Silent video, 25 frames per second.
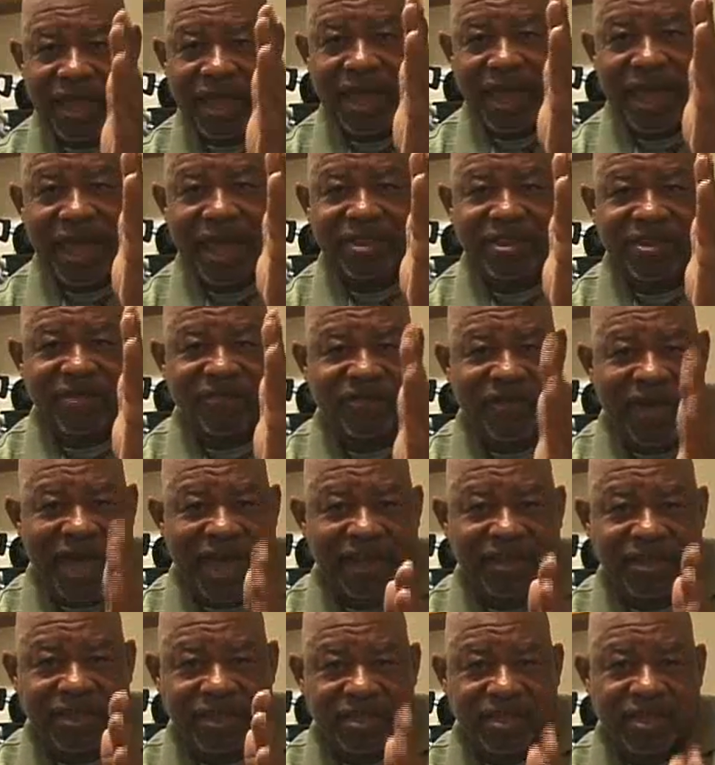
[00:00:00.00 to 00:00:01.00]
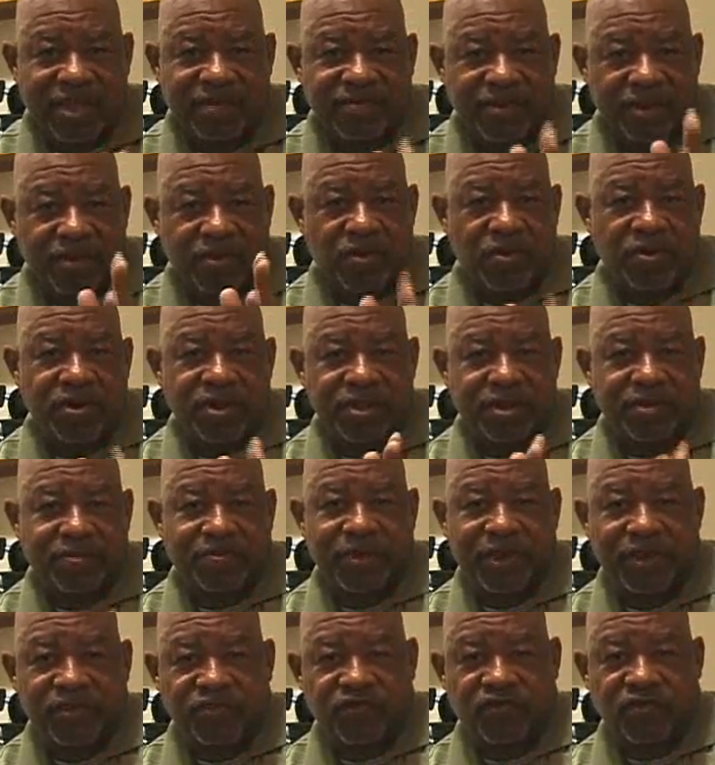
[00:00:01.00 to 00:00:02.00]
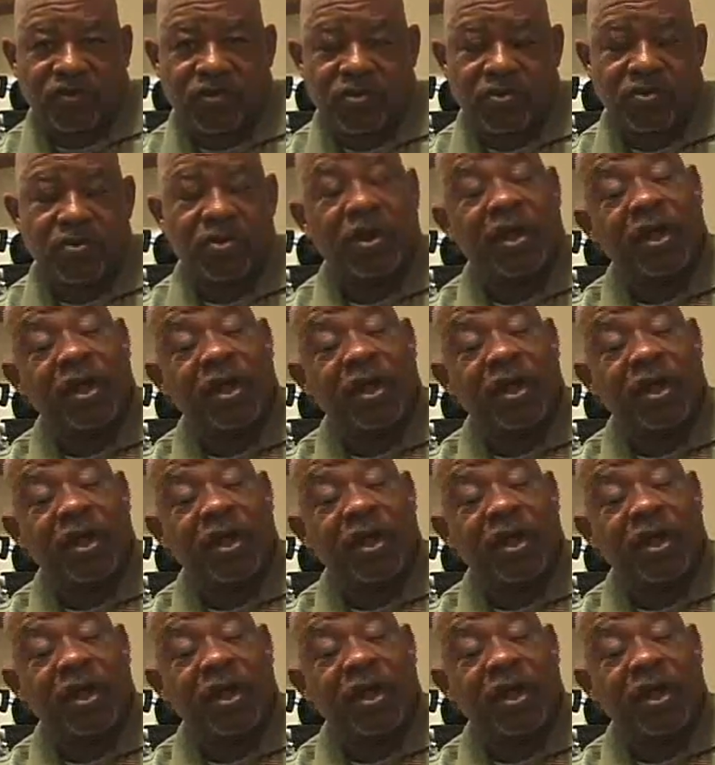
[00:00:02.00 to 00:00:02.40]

and the findings of the court to be true,